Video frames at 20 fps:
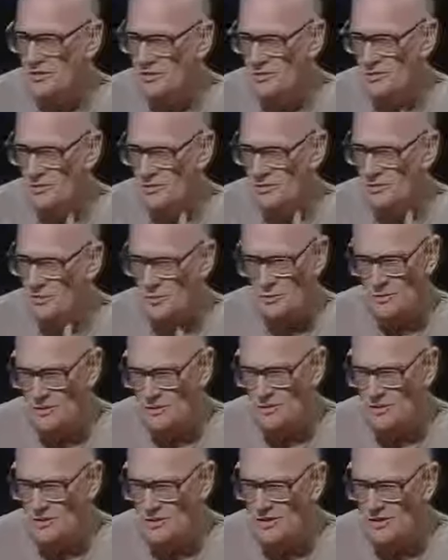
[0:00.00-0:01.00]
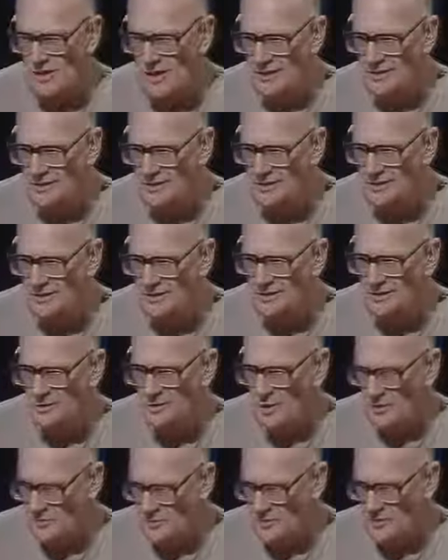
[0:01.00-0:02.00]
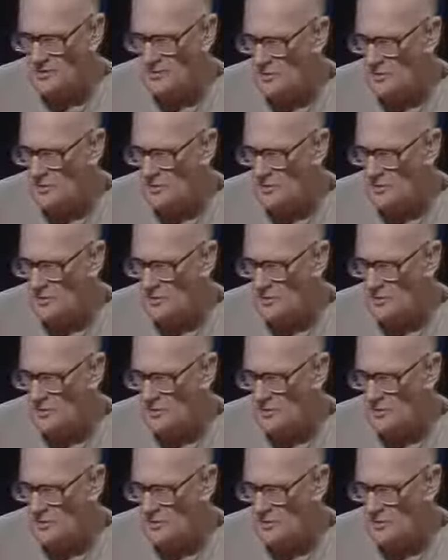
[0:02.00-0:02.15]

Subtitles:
no one's ever seen that. You're the first